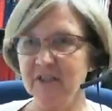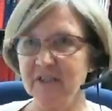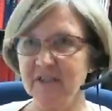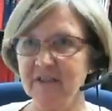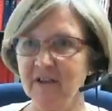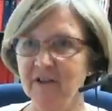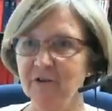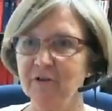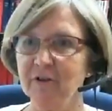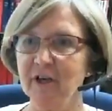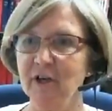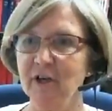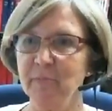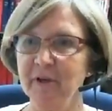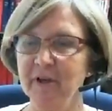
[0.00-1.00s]
attend or
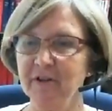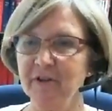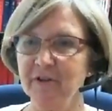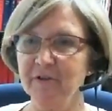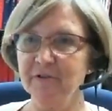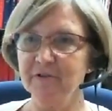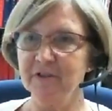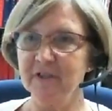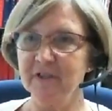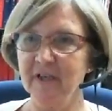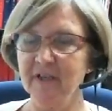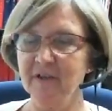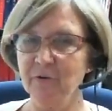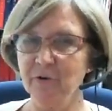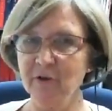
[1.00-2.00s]
help on
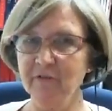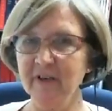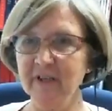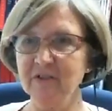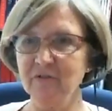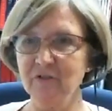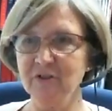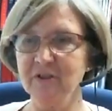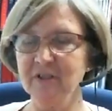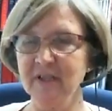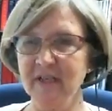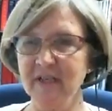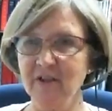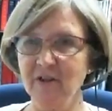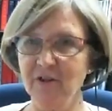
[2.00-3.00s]
Thursday, or vice versa,
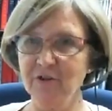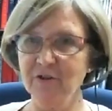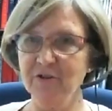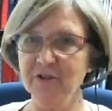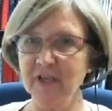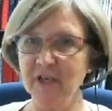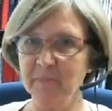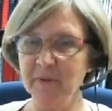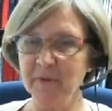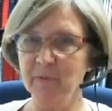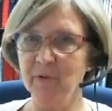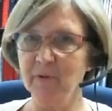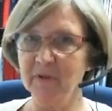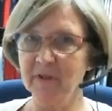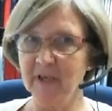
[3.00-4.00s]
that the Thursday
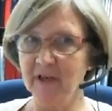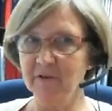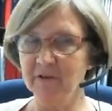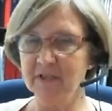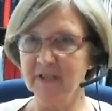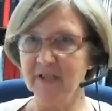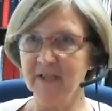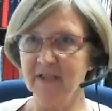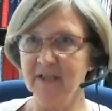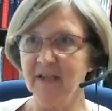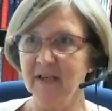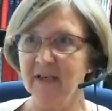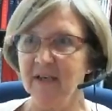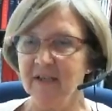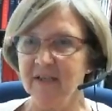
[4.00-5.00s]
people now attend
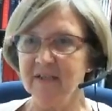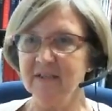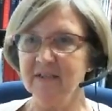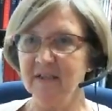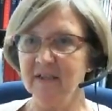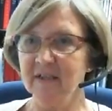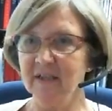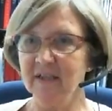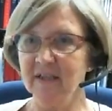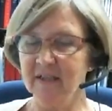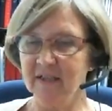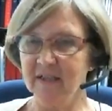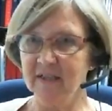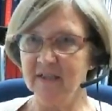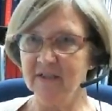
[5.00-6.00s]
the Sunday
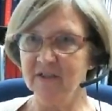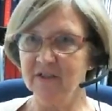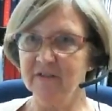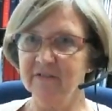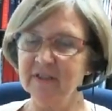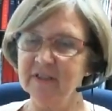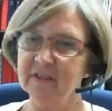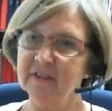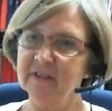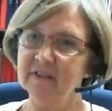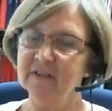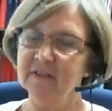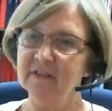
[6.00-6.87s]
services?